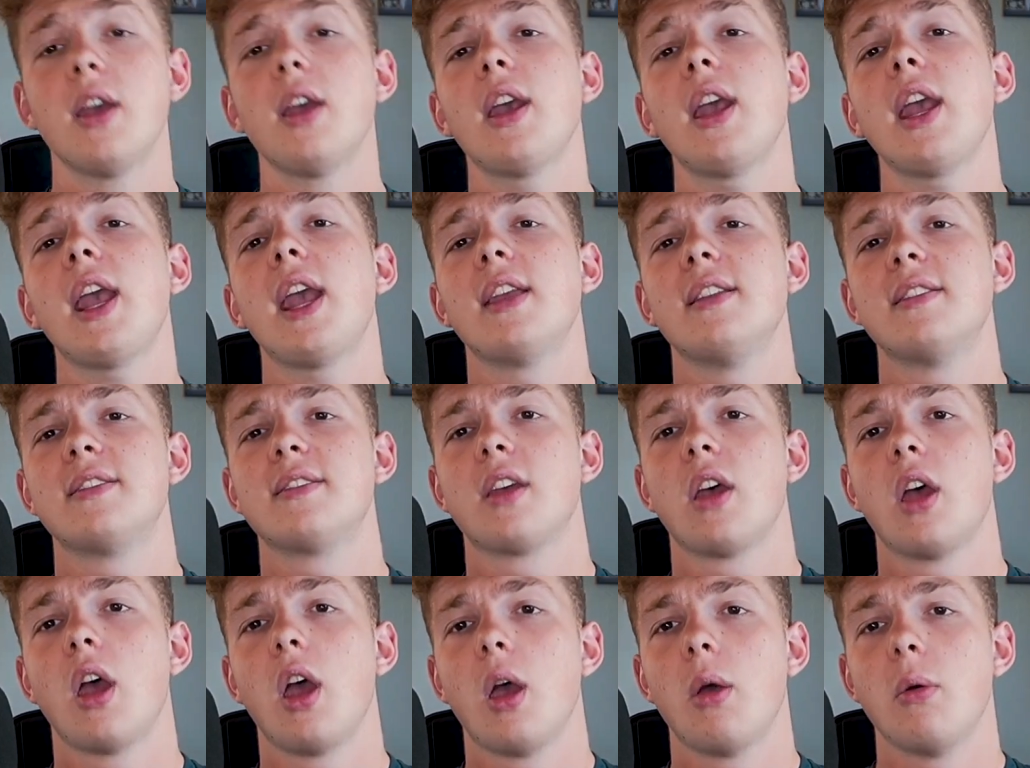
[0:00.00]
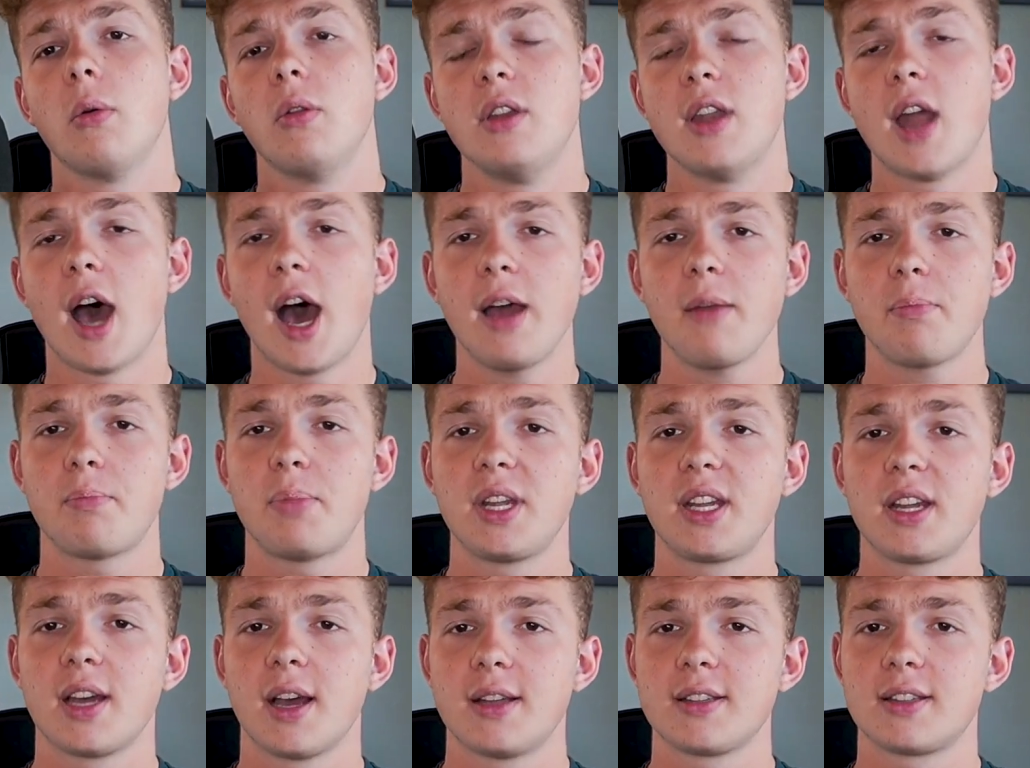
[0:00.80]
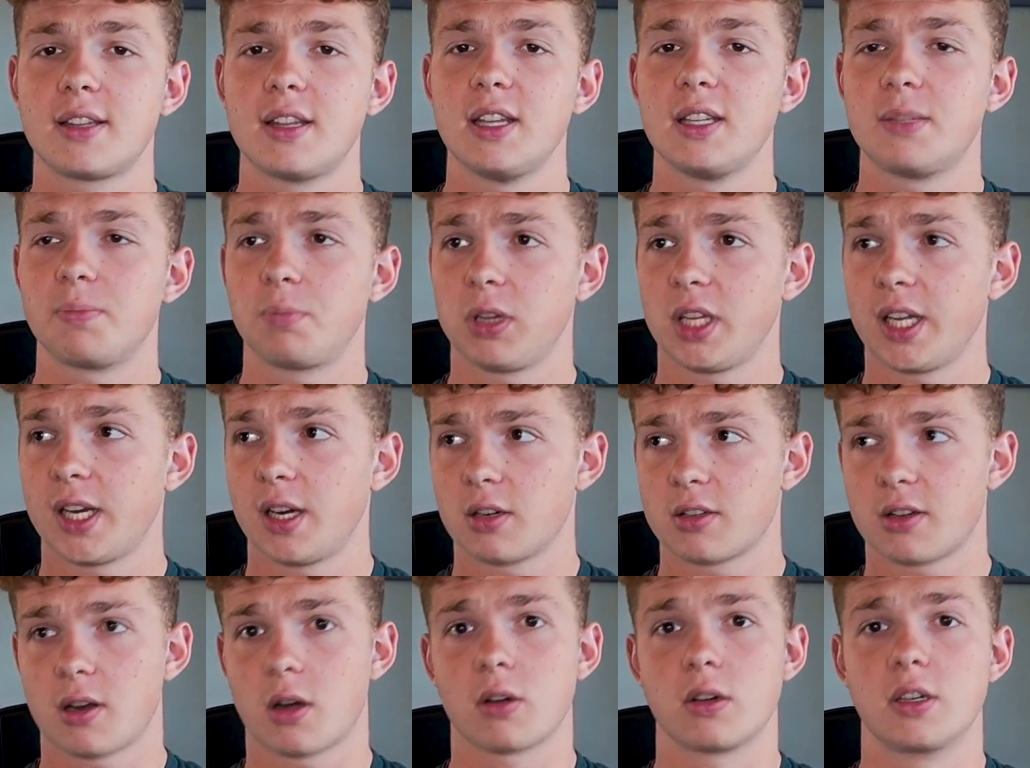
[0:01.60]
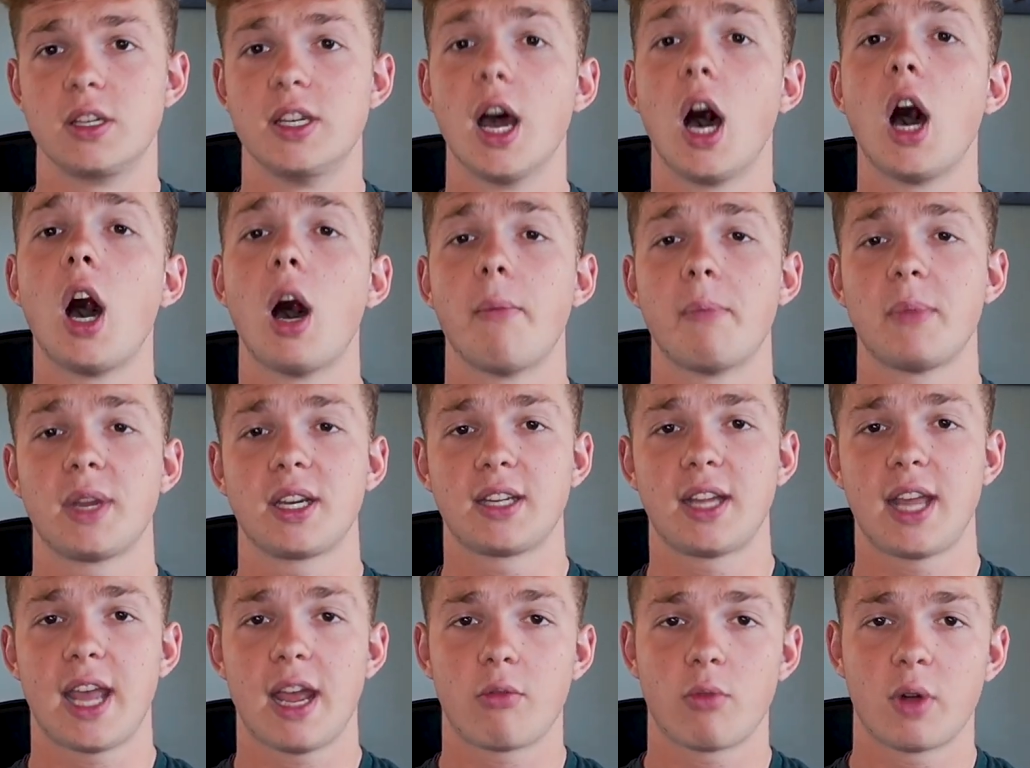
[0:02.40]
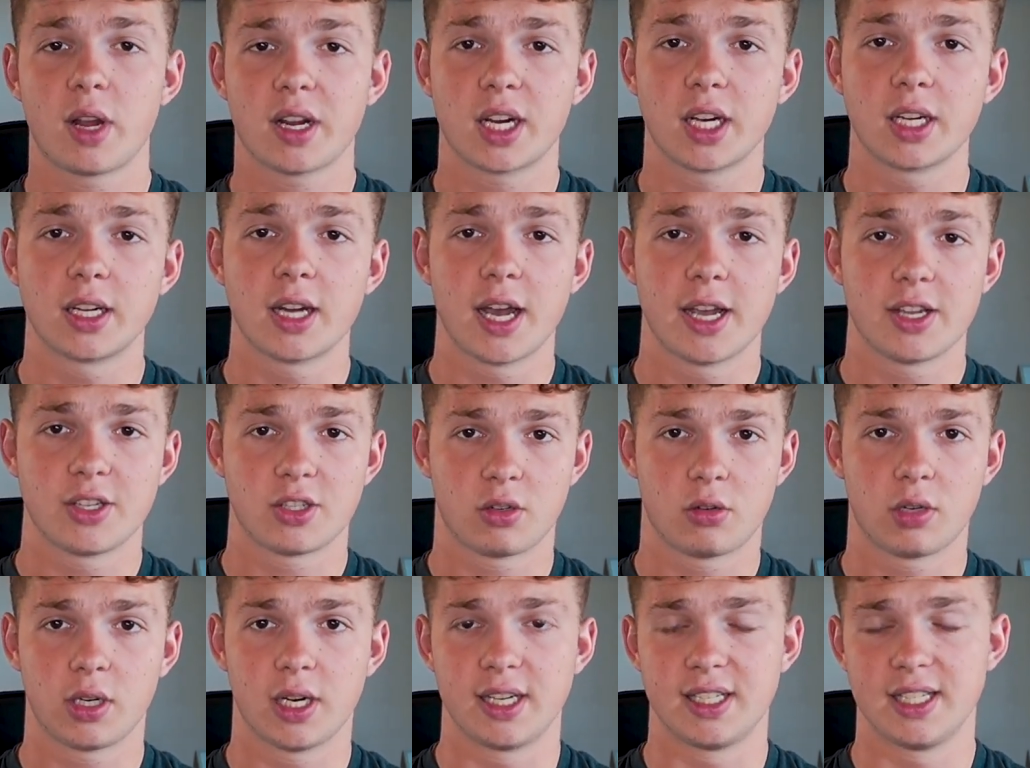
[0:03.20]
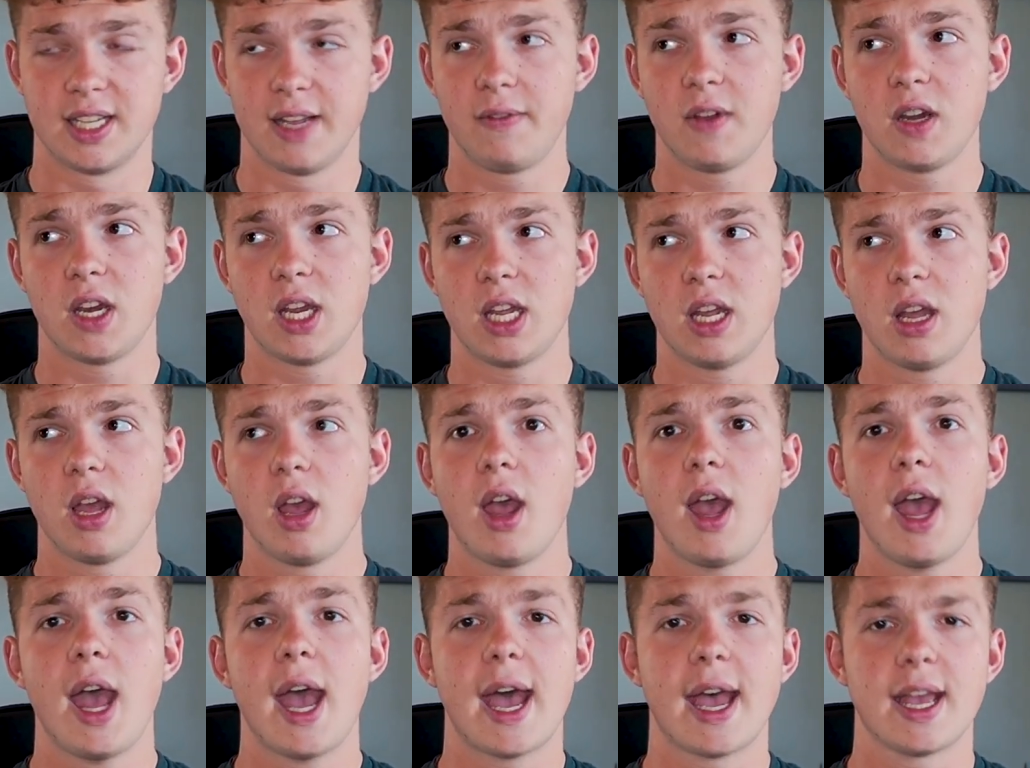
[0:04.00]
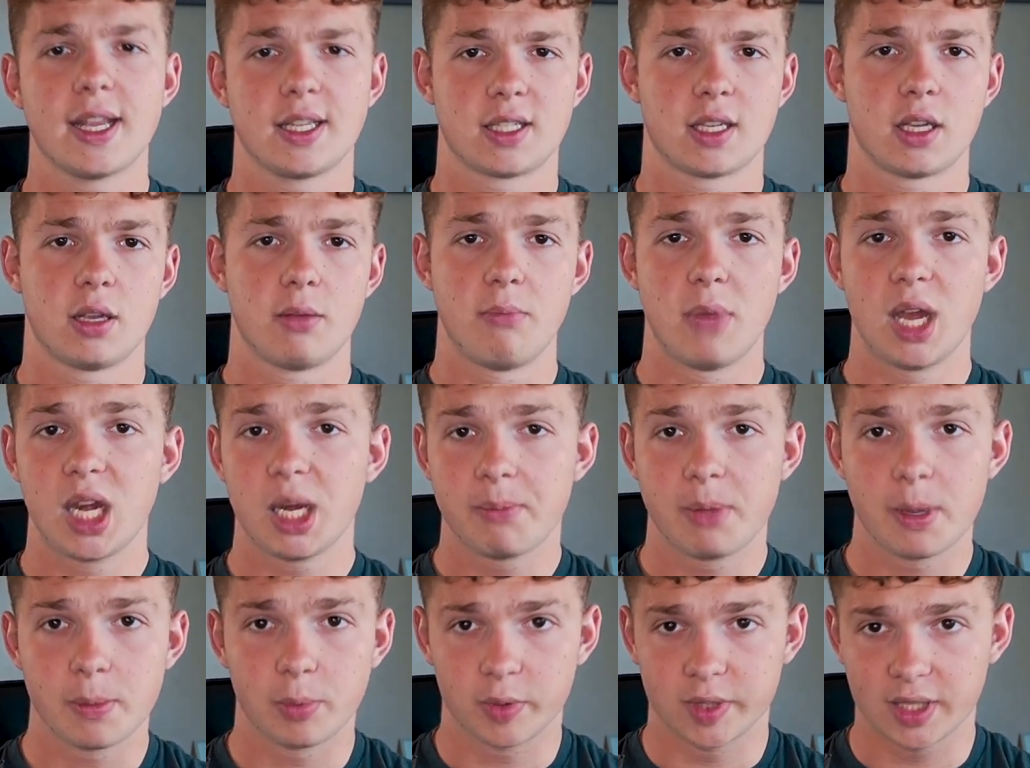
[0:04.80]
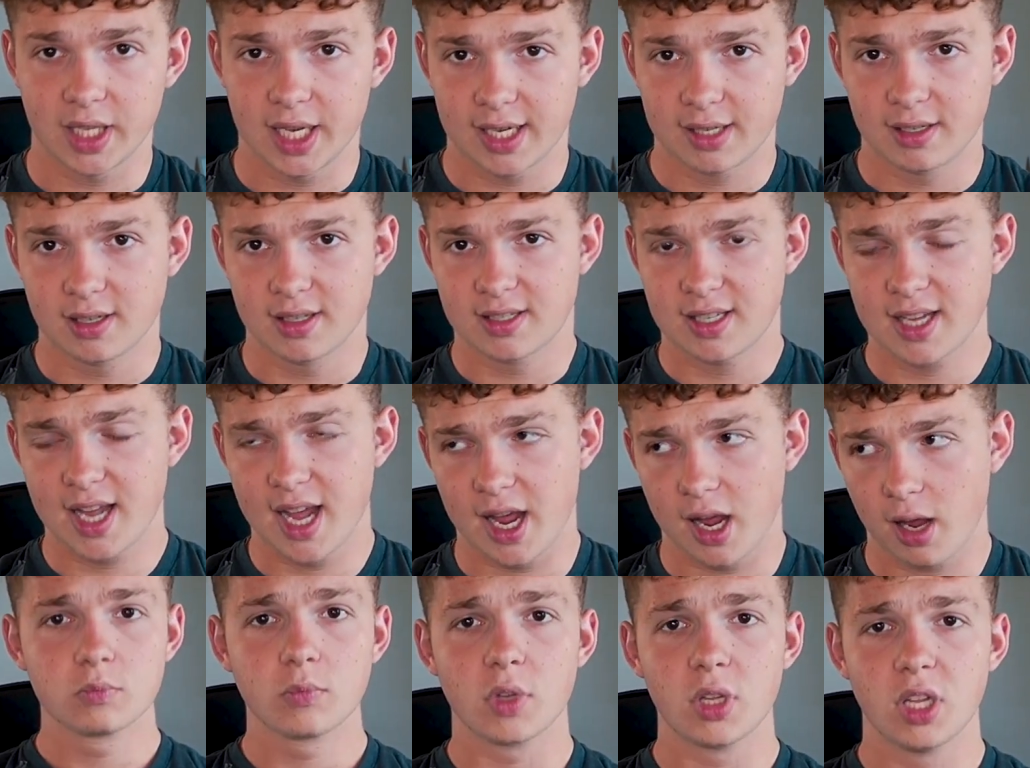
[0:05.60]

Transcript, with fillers: is not because these players are dumb and can't recognize creativity, as many people would like to say.